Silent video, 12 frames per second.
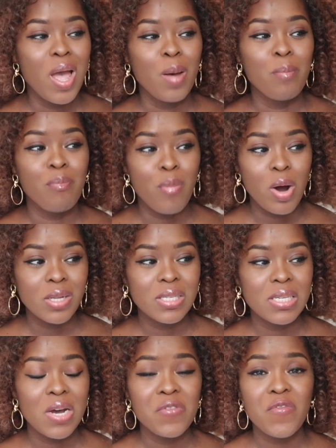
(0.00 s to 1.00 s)

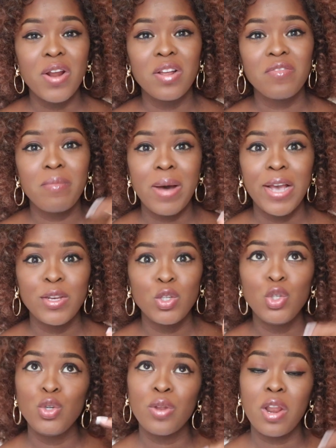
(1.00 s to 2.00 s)
But a friend of mine
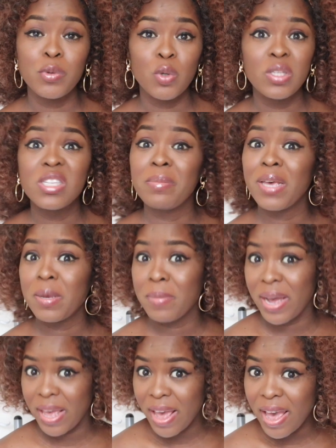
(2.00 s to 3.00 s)
knew that I was going to make
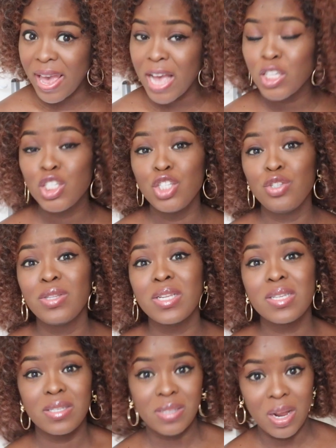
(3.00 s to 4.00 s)
my hair, and she knew the
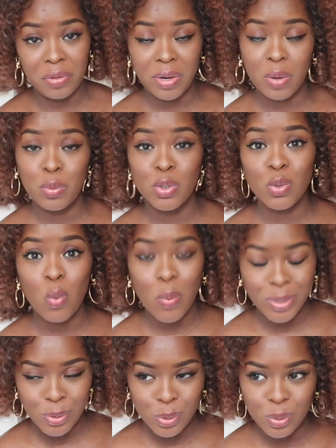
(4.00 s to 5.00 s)
salon that I was
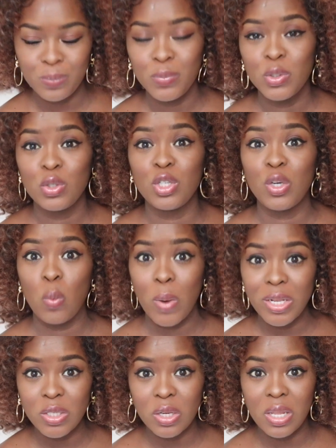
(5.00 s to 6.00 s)
going to. So she
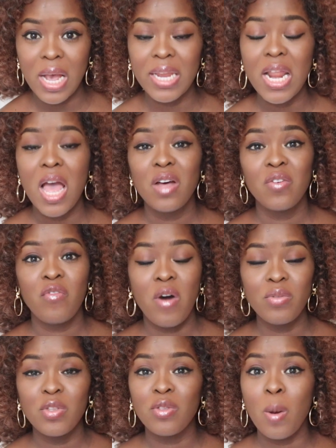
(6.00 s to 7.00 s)
went online,
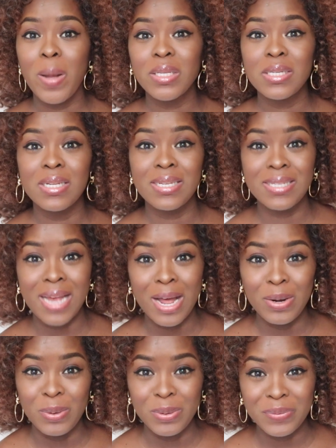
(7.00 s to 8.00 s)
found the number to the
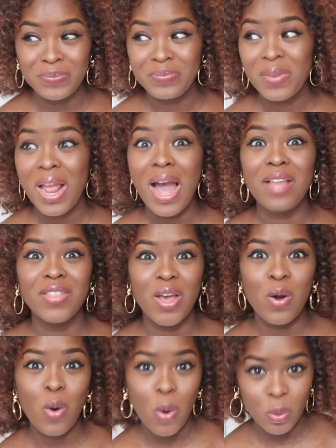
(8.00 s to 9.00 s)
salon, and
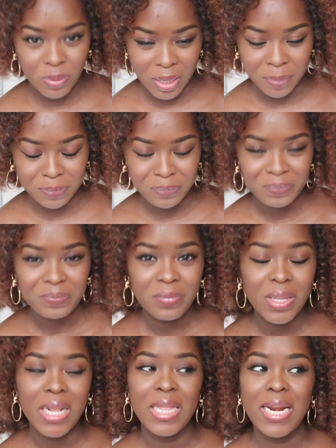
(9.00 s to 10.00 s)
then called them.
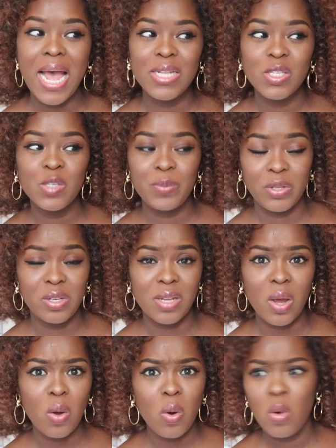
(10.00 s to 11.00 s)
And then I had to speak. So I was
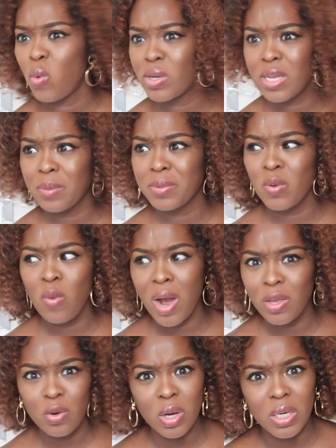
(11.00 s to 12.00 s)
like, oh, what's happening? Why are
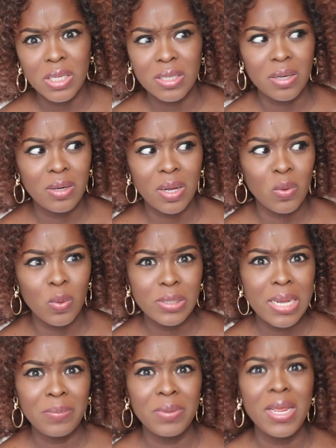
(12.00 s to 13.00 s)
you calling the salon? Like, what's
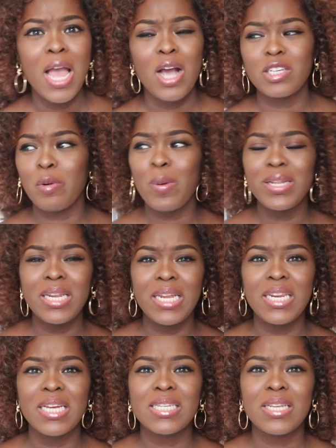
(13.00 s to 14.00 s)
happening? Because I remember the
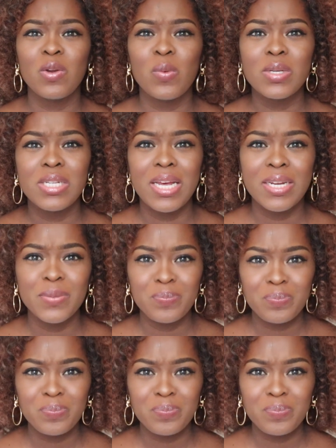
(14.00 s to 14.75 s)
lady at the salon was like,